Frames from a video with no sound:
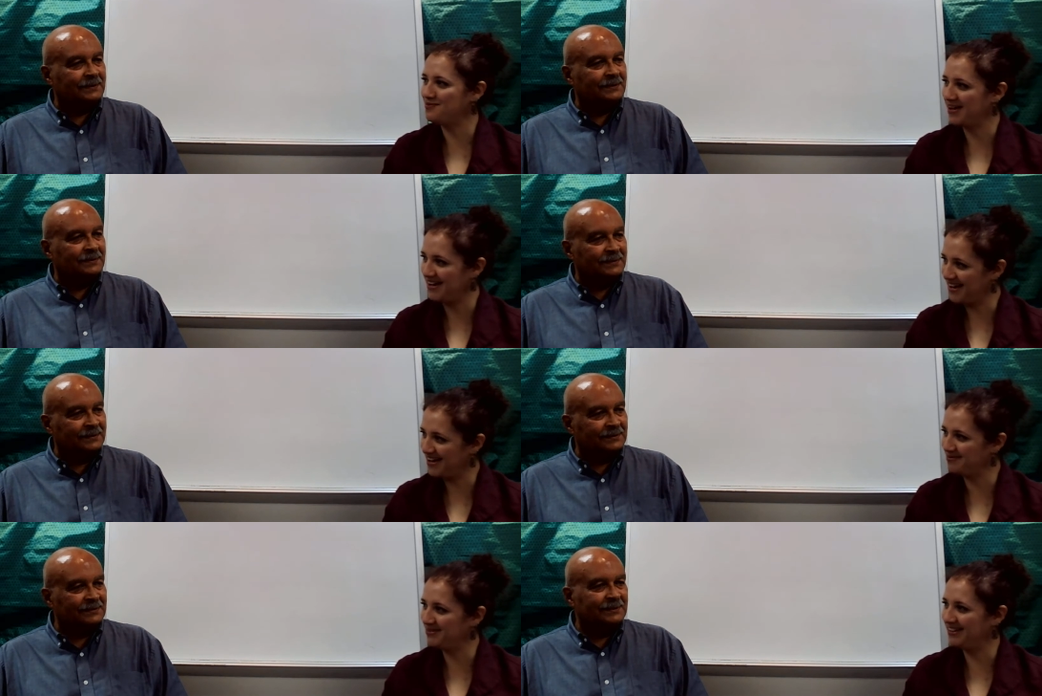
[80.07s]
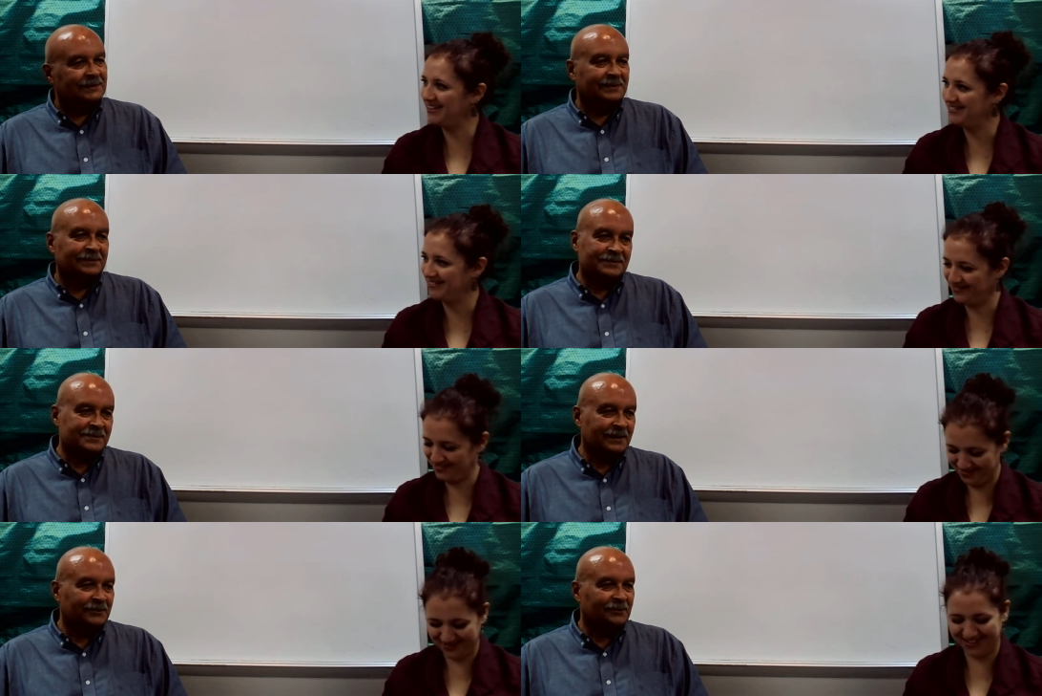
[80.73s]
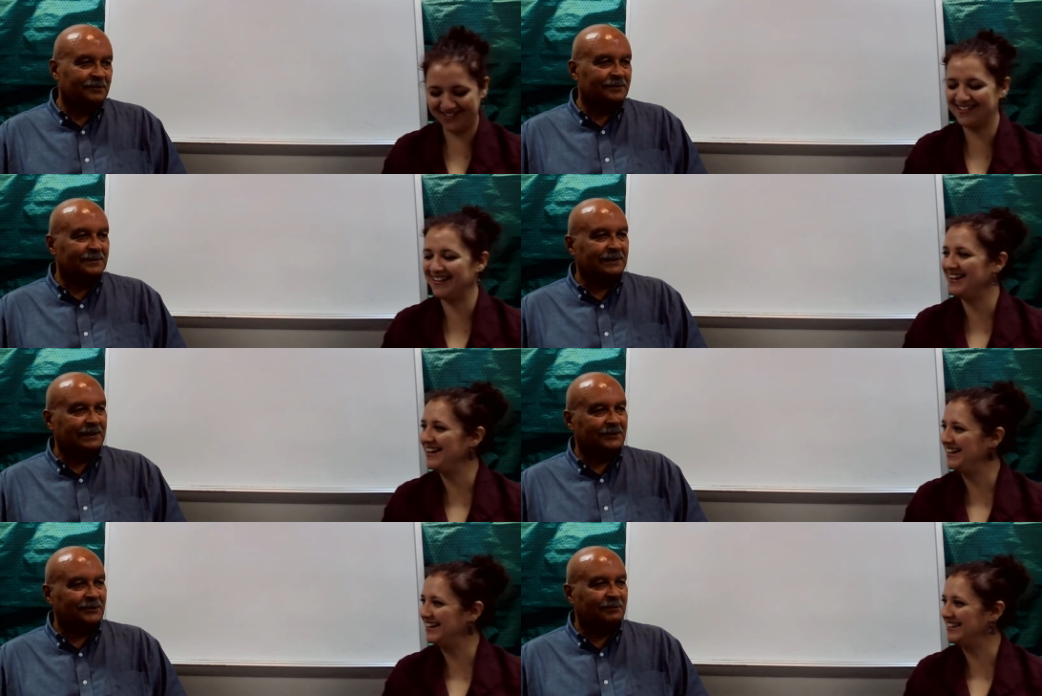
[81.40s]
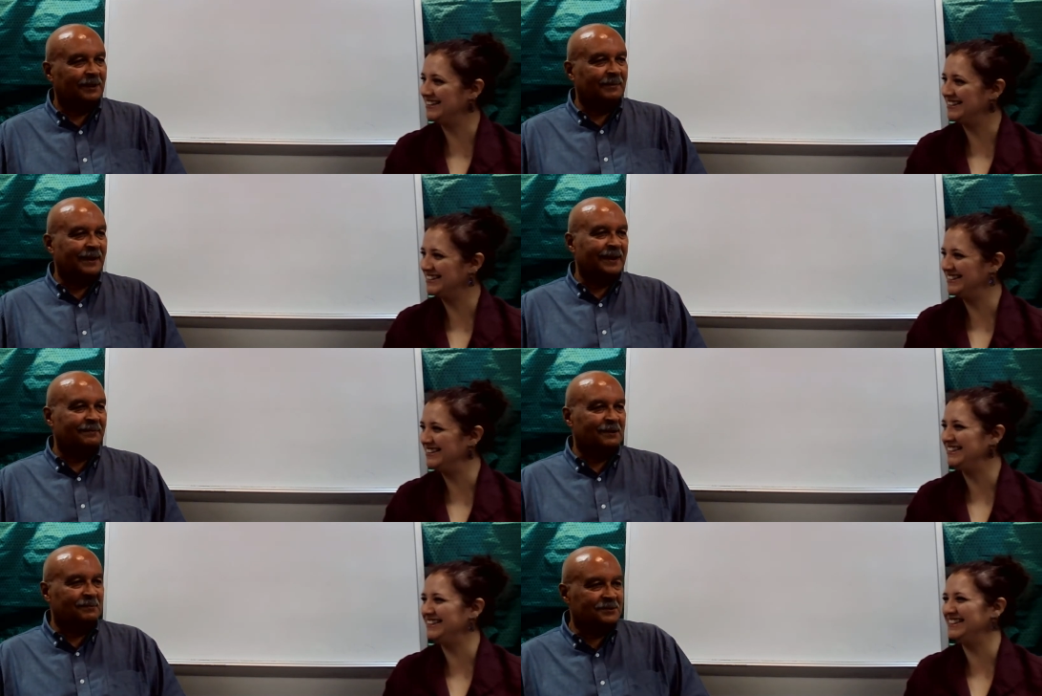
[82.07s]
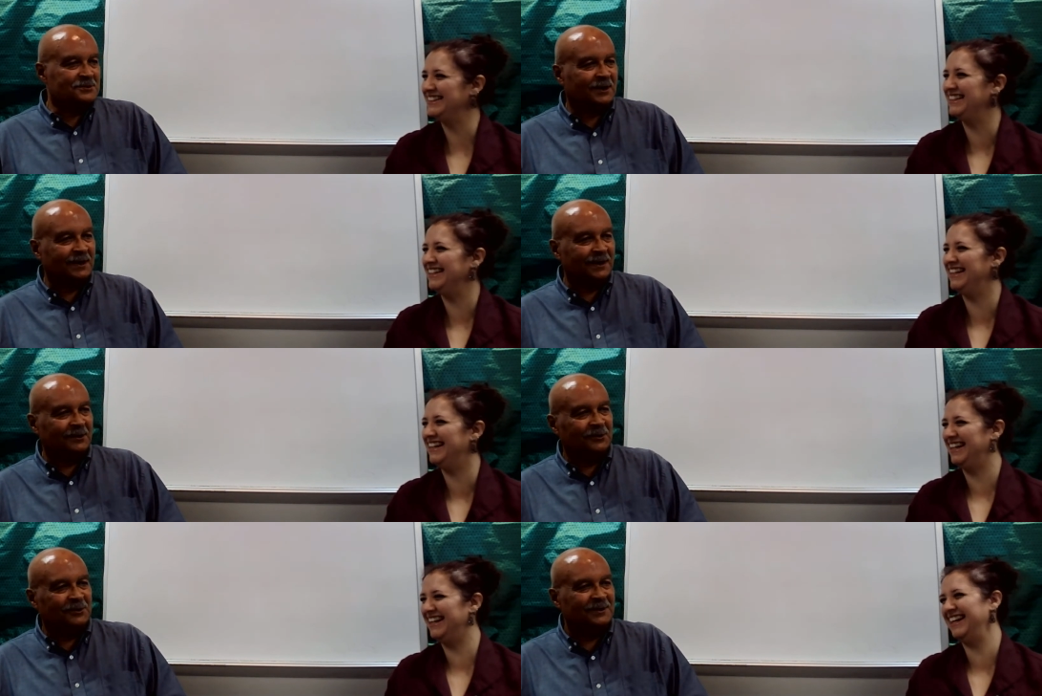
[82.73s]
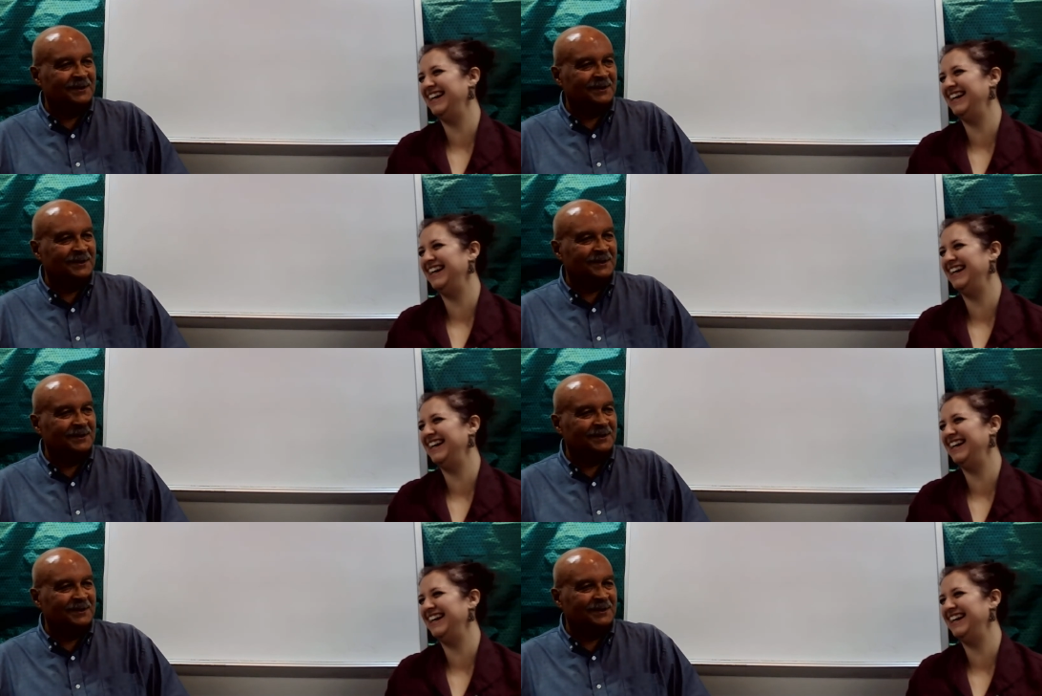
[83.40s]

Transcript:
Speaker 1: Miami. Well, oh, very nice. I don't know about Miami, but Chicago,